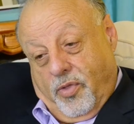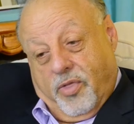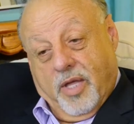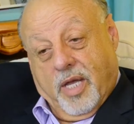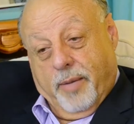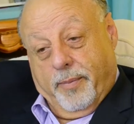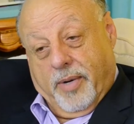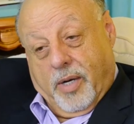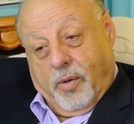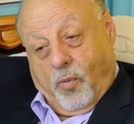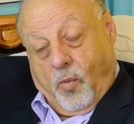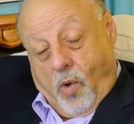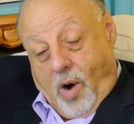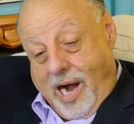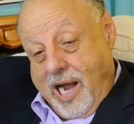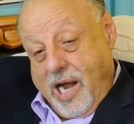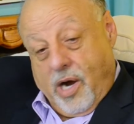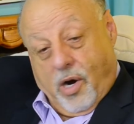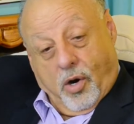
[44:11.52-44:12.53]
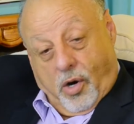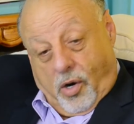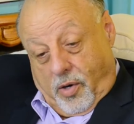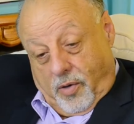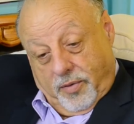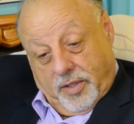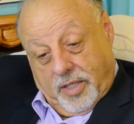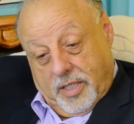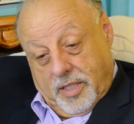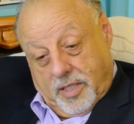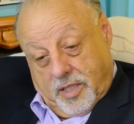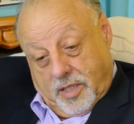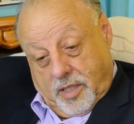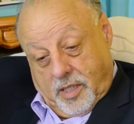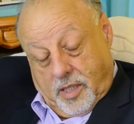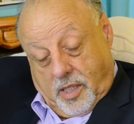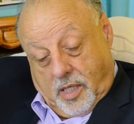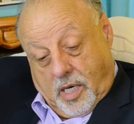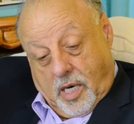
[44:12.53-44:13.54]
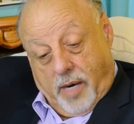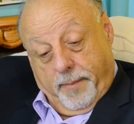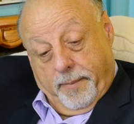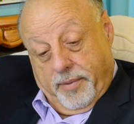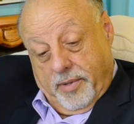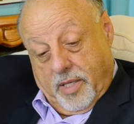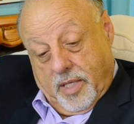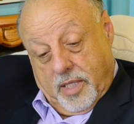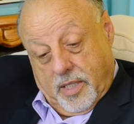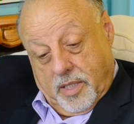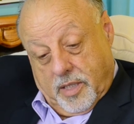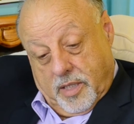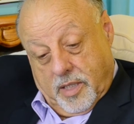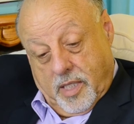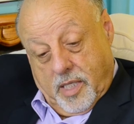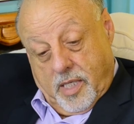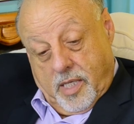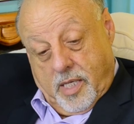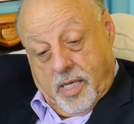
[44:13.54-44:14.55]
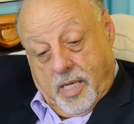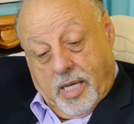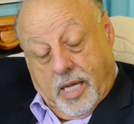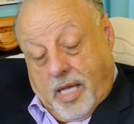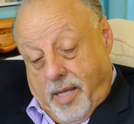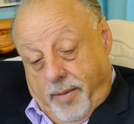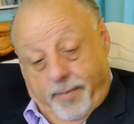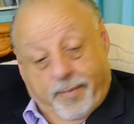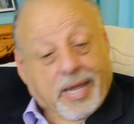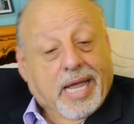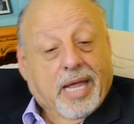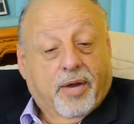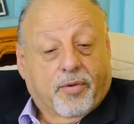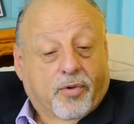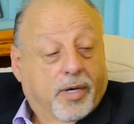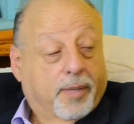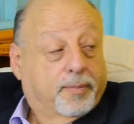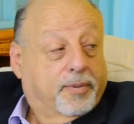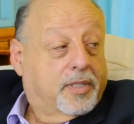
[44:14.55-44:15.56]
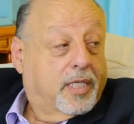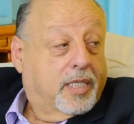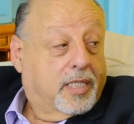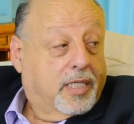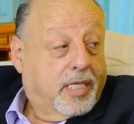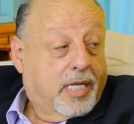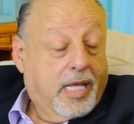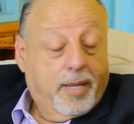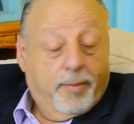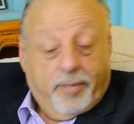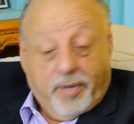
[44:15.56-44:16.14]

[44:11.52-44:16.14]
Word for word: think about why are all these companies in bankruptcy today?